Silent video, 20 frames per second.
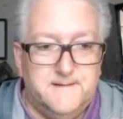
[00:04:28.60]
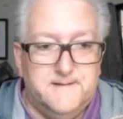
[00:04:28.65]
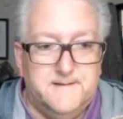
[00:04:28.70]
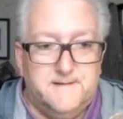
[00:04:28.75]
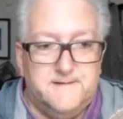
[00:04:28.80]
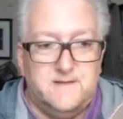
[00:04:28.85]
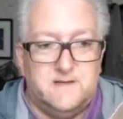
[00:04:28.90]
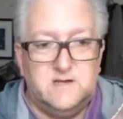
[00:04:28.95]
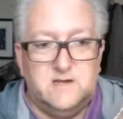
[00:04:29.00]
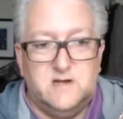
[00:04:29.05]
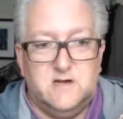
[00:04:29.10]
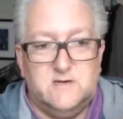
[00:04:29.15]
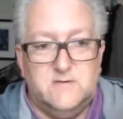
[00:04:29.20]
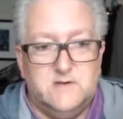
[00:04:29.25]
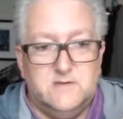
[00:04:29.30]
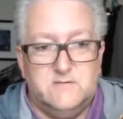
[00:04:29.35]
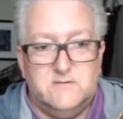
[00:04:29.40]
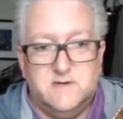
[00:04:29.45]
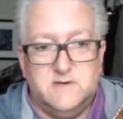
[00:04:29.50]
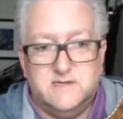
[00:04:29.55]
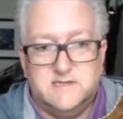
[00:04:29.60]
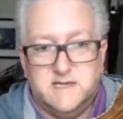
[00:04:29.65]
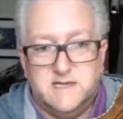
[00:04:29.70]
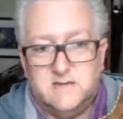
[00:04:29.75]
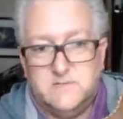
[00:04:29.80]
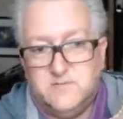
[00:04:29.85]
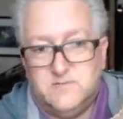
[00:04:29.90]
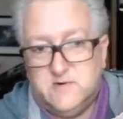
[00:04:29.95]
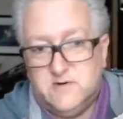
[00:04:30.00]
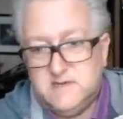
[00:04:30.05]
The current
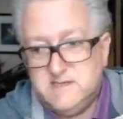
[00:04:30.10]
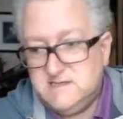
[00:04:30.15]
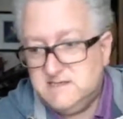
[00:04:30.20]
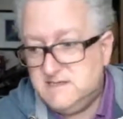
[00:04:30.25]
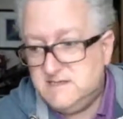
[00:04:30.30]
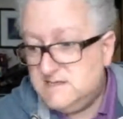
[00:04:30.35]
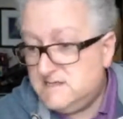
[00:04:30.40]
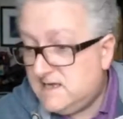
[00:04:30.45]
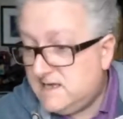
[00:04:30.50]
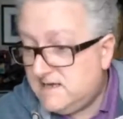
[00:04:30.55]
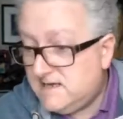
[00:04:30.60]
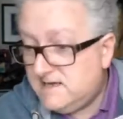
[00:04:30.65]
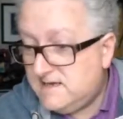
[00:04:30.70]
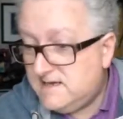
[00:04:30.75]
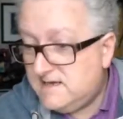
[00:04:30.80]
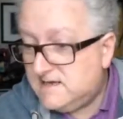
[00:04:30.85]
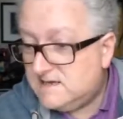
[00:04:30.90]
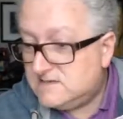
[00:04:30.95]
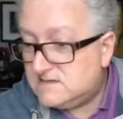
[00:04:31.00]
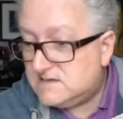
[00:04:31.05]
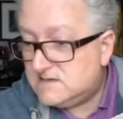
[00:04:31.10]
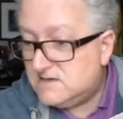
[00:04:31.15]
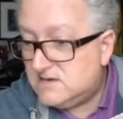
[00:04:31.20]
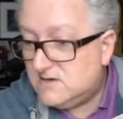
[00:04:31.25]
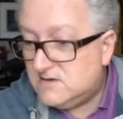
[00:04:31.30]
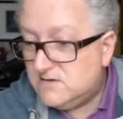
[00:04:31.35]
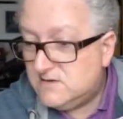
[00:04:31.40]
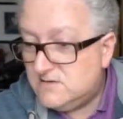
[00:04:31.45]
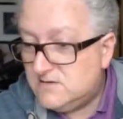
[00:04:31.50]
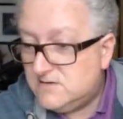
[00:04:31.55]
retail price today, as
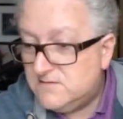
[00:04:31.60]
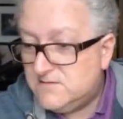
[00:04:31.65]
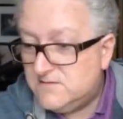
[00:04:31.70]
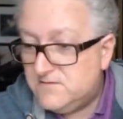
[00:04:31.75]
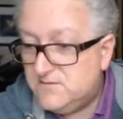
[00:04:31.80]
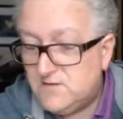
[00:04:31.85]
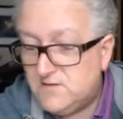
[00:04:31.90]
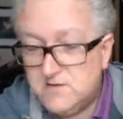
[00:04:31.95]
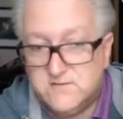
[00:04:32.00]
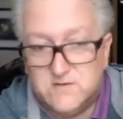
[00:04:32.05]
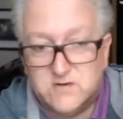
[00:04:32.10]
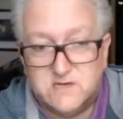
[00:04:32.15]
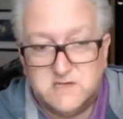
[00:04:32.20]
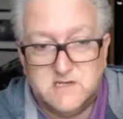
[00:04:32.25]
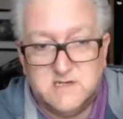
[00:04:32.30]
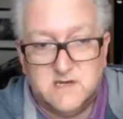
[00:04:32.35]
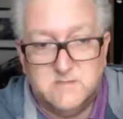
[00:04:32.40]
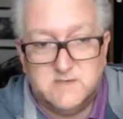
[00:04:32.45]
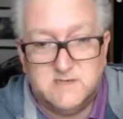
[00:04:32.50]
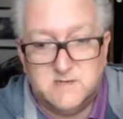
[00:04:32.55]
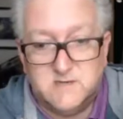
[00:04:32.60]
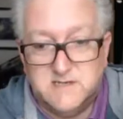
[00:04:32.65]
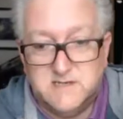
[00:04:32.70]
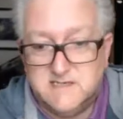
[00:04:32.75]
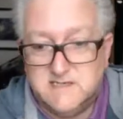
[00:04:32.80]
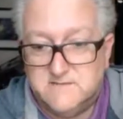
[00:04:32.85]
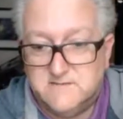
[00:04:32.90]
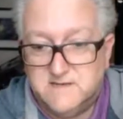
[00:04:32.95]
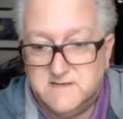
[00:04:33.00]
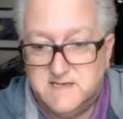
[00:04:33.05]
of the 4th of October
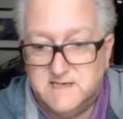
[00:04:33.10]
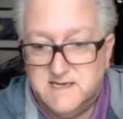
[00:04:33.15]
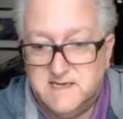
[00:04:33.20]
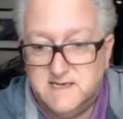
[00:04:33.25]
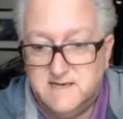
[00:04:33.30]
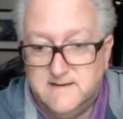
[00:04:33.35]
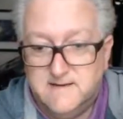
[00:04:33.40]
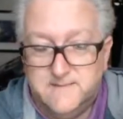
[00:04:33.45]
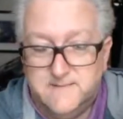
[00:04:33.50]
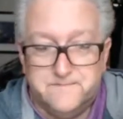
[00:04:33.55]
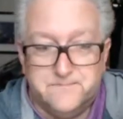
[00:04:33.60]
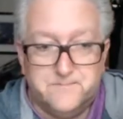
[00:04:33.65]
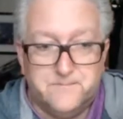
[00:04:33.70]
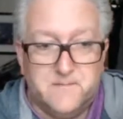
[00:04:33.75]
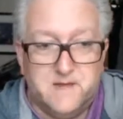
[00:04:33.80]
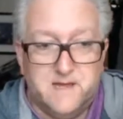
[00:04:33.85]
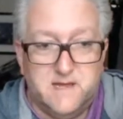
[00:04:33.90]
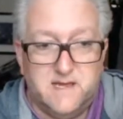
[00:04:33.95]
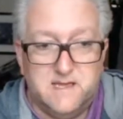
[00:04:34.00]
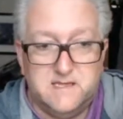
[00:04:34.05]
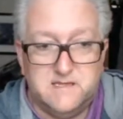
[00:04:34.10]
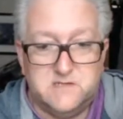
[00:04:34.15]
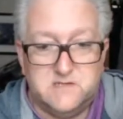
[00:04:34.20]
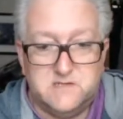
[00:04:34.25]
2017, is